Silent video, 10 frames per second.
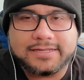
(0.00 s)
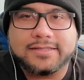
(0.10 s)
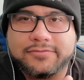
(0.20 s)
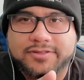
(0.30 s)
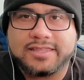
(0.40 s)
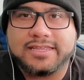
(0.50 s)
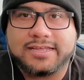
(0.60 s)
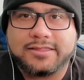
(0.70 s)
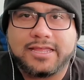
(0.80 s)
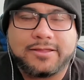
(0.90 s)
in love with
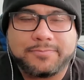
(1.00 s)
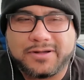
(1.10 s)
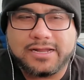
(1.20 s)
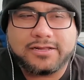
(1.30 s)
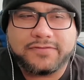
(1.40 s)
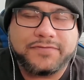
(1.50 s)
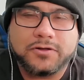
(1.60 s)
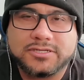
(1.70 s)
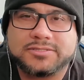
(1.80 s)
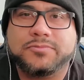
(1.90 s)
Nick, they probably could have
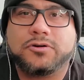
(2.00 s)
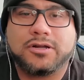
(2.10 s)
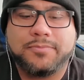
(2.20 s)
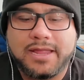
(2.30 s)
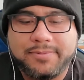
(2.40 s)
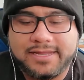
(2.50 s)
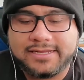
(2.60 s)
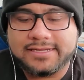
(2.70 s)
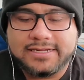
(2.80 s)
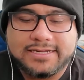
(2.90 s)
focused more on
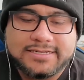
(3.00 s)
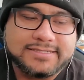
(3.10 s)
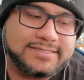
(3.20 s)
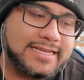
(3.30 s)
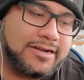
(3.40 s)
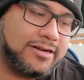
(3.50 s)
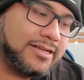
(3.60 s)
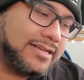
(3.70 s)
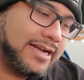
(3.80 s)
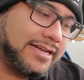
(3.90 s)
maybe
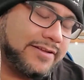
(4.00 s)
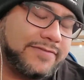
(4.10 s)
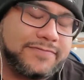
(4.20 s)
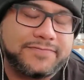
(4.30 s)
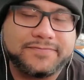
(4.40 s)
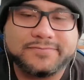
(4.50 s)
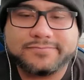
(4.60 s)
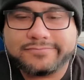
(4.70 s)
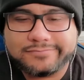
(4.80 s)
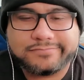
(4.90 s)
Sarah kind of
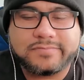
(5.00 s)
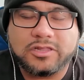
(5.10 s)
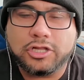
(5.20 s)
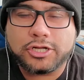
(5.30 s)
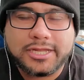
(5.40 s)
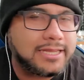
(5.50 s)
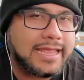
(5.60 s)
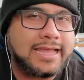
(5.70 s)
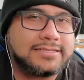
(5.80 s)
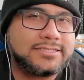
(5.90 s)
looking
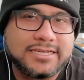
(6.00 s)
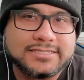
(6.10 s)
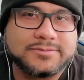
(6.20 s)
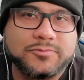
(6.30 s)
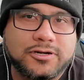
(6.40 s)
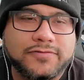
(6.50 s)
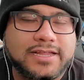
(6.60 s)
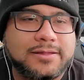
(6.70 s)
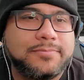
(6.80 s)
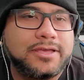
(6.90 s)
at Jess more of
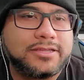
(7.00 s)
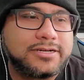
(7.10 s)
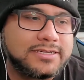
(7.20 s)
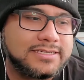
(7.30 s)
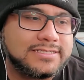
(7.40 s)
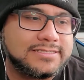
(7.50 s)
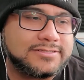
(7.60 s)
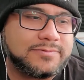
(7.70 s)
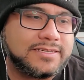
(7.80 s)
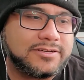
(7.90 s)
like a mother,
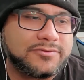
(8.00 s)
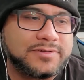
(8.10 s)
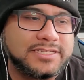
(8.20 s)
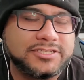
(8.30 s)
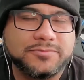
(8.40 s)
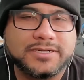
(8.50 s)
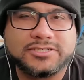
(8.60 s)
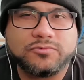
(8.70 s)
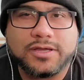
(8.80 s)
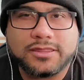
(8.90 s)
because we didn't really do
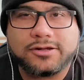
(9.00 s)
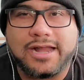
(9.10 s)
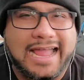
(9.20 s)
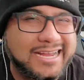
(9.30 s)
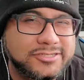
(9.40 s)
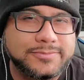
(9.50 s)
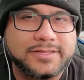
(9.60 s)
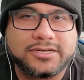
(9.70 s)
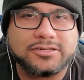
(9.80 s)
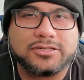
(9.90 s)
much with her actual
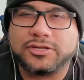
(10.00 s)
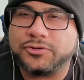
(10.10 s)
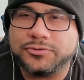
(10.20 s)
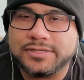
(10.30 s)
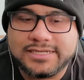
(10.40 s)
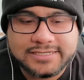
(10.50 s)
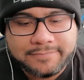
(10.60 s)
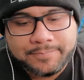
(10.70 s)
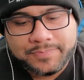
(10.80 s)
mother, like Uli.